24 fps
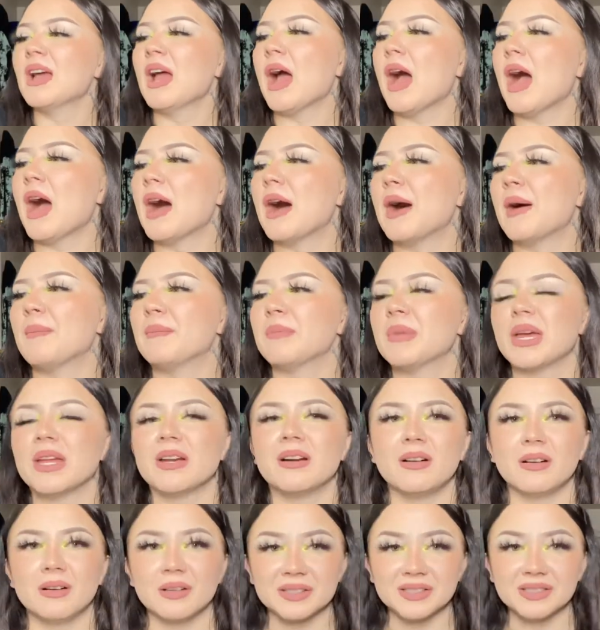Um, and
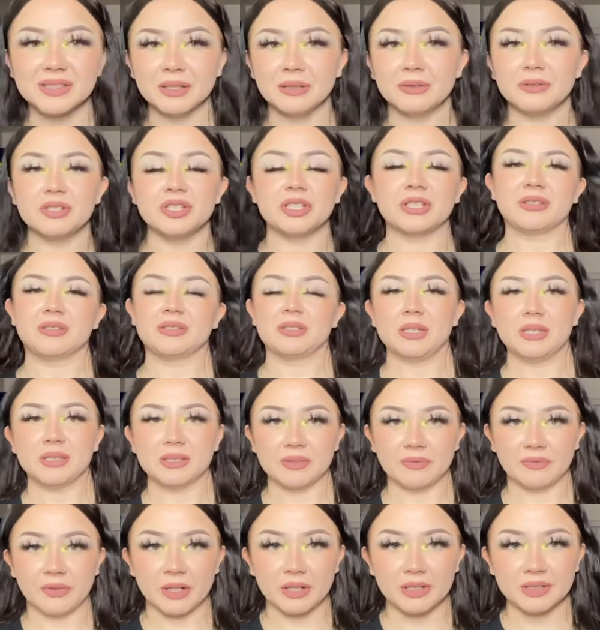also just as
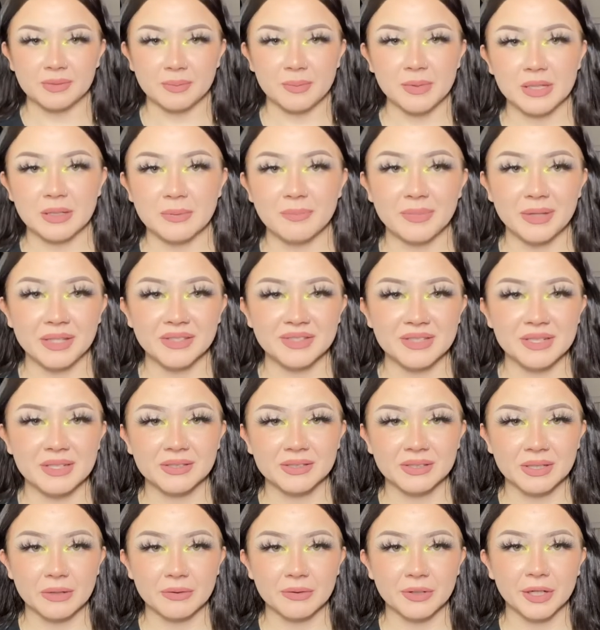far as being a business
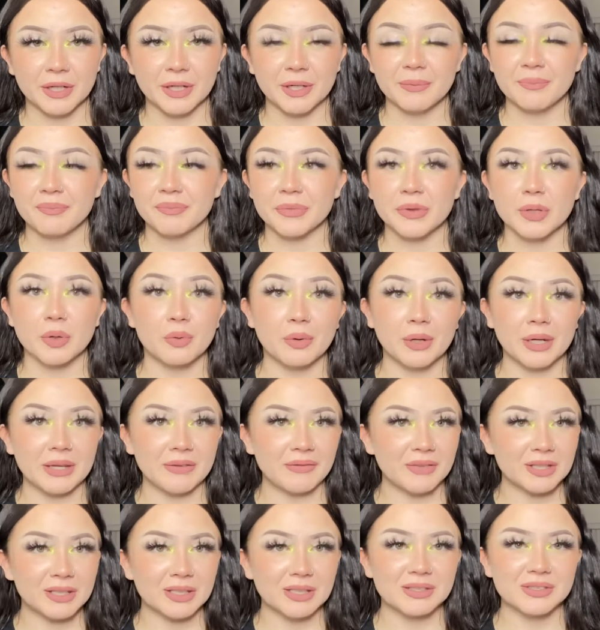owner or
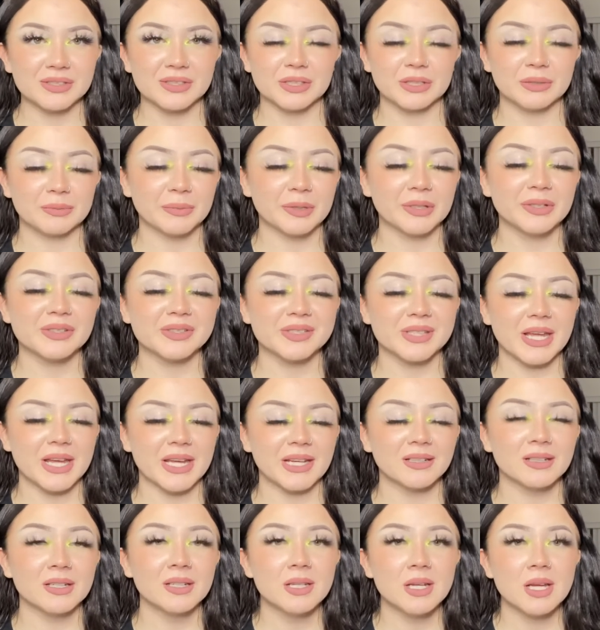even consumers, like